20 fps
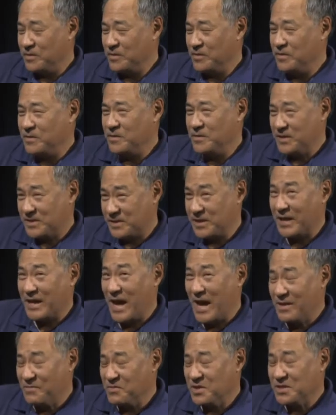this
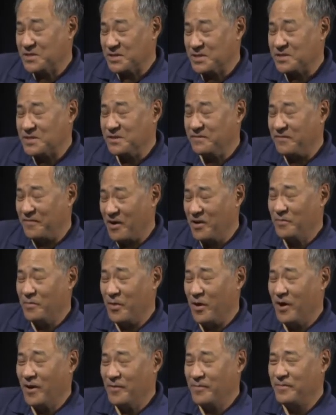again, this yeah. is the fun
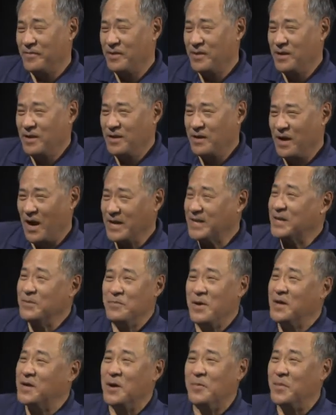part. Yeah. I can
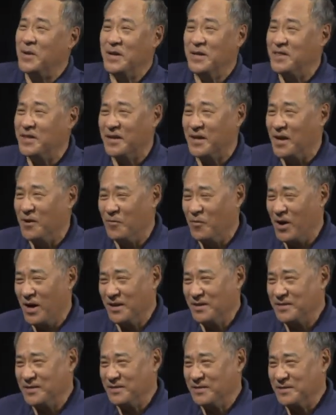make up anything I
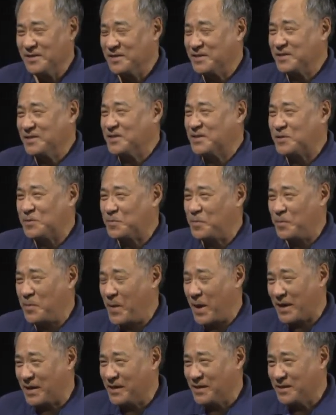want. Yeah. This is
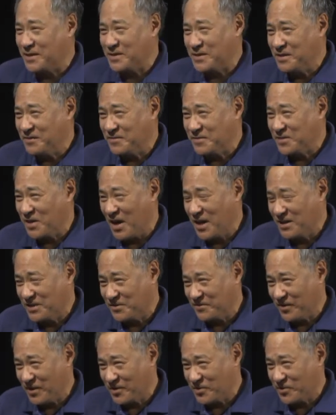speculative yeah. science
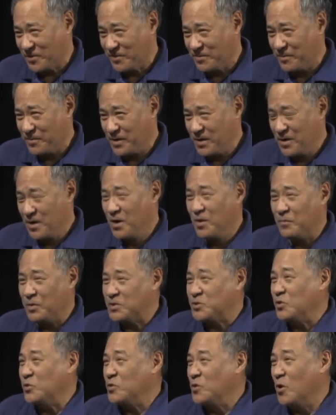fiction. Yeah. But
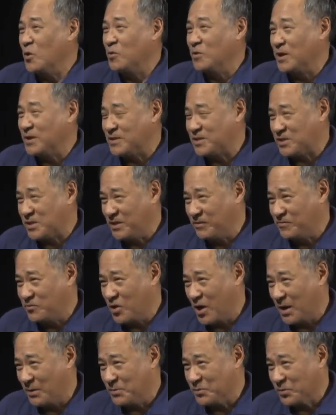you know that Steve
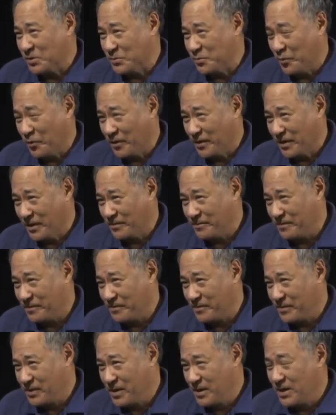Jobs was brilliant.
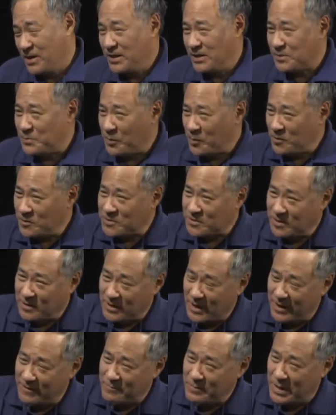Yeah. Oh, His personal yeah.
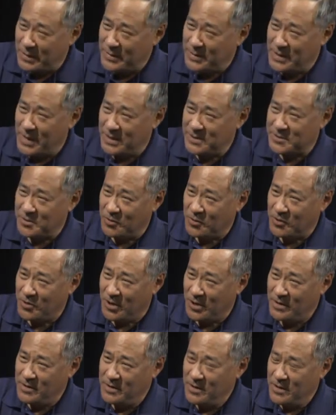life maybe not so
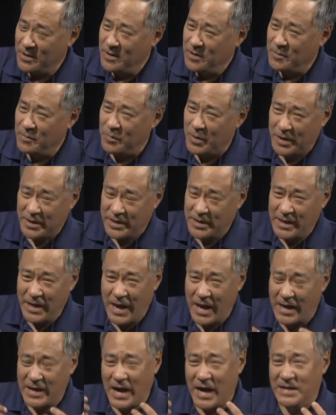good. Yeah. But he
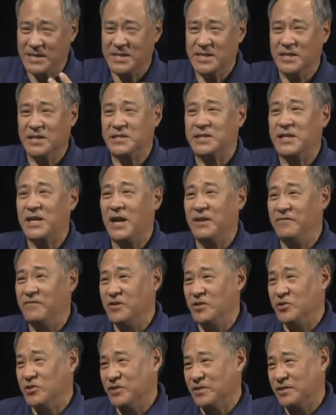had ideas, he had
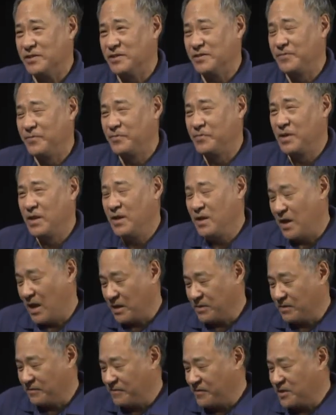visions.
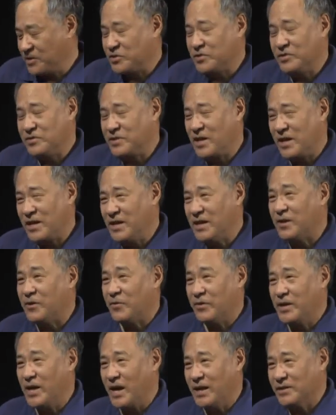And the vision that he
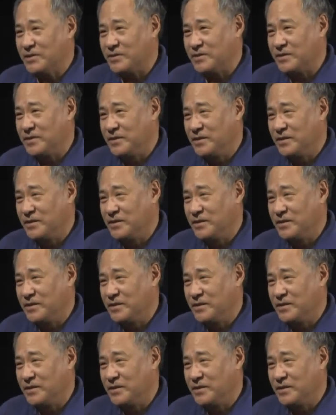creates